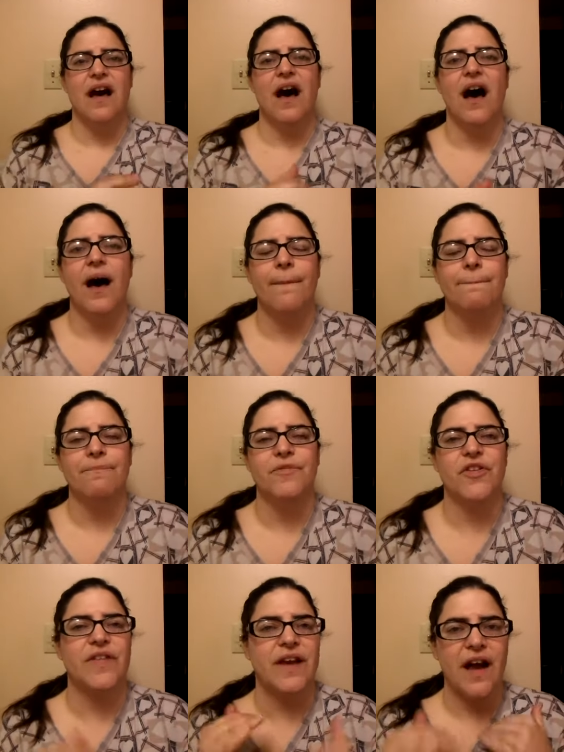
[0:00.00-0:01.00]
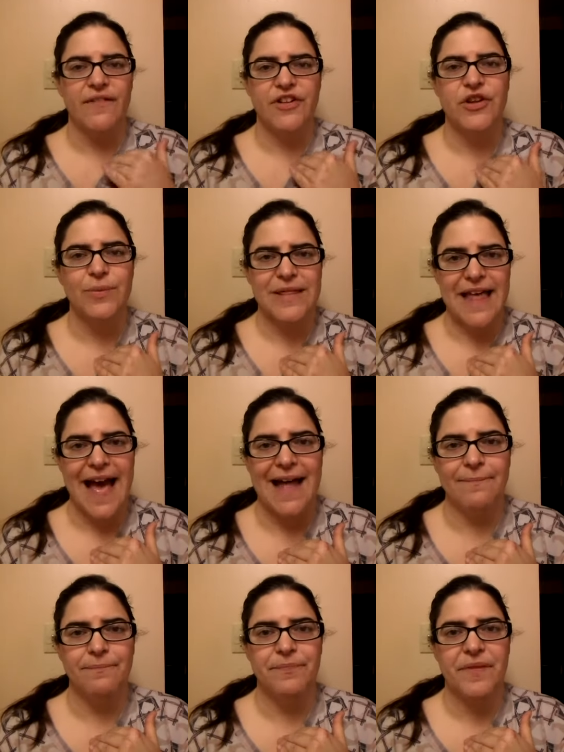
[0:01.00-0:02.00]
So they cover you with
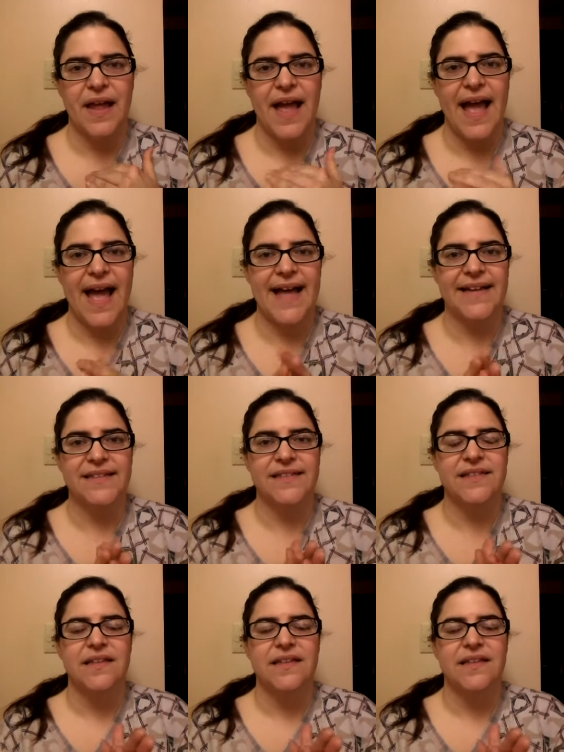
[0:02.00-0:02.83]
that, and